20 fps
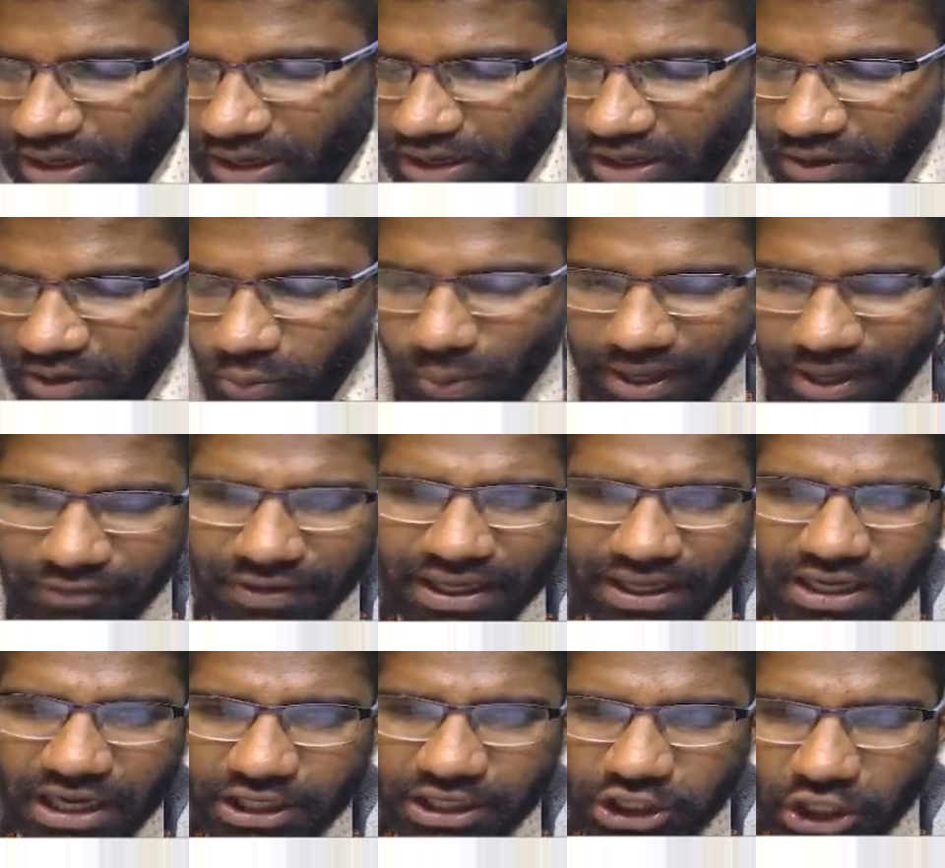when we
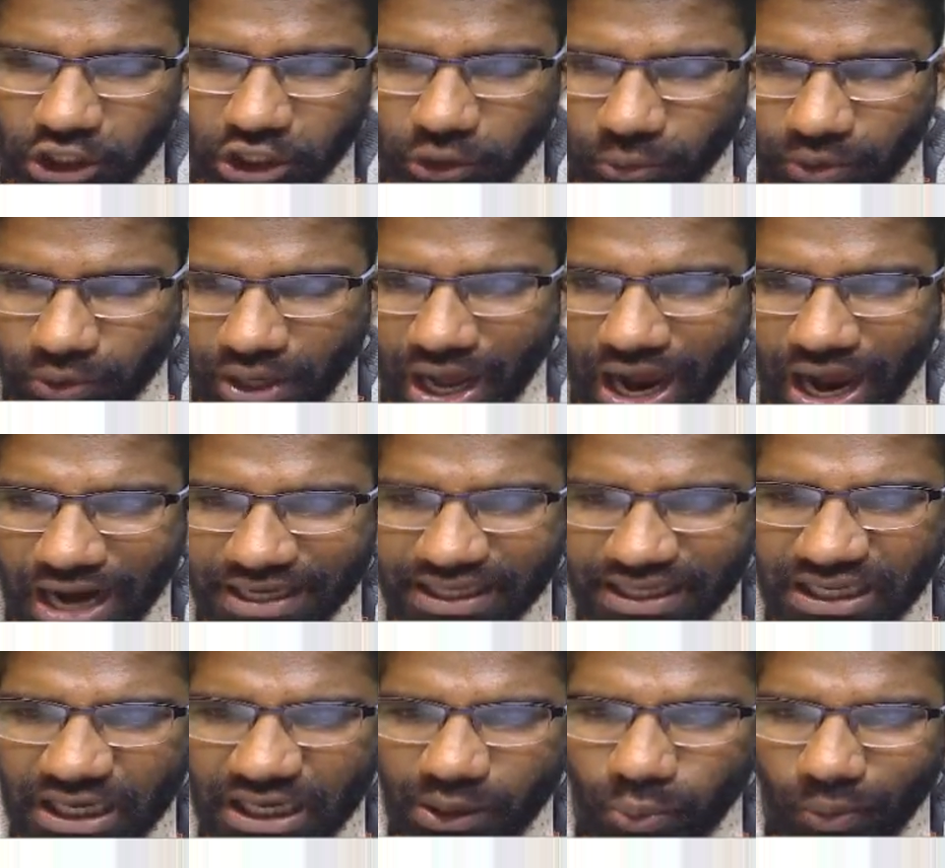conclude Article
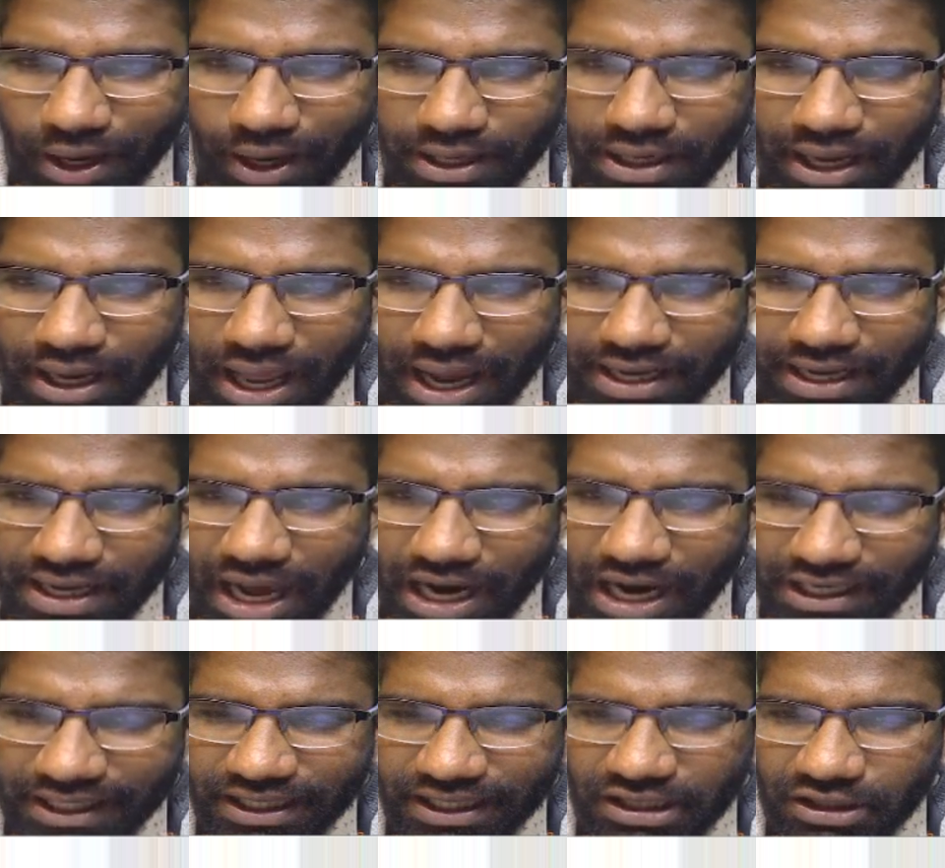1 and
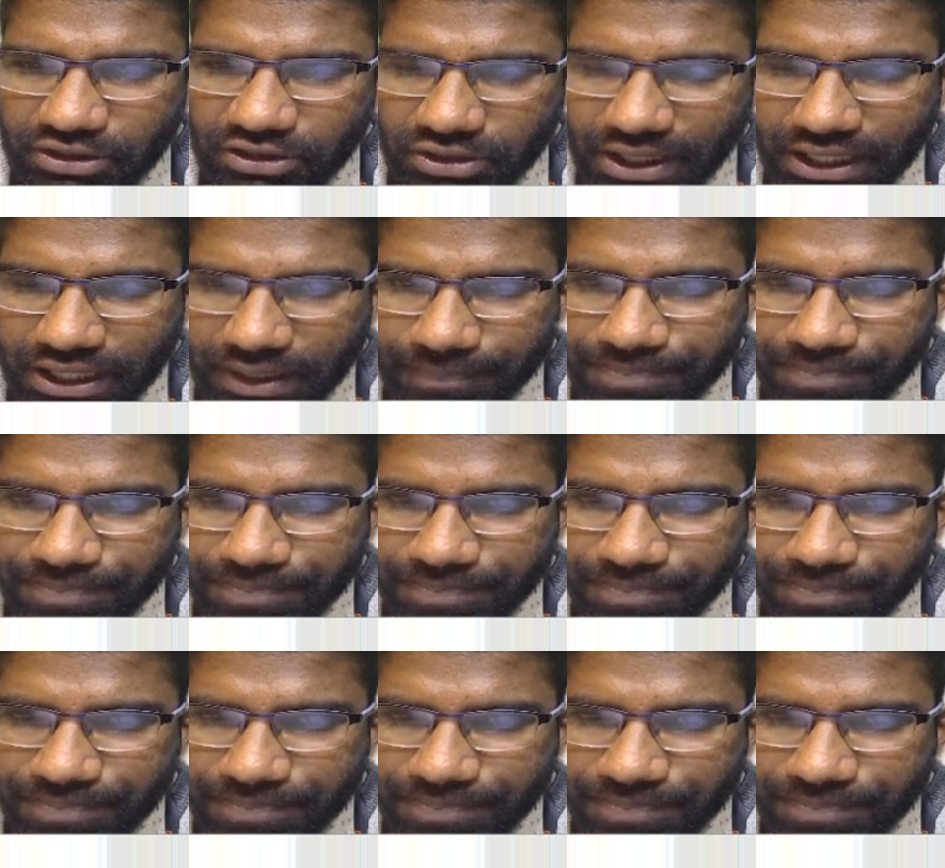Article 3,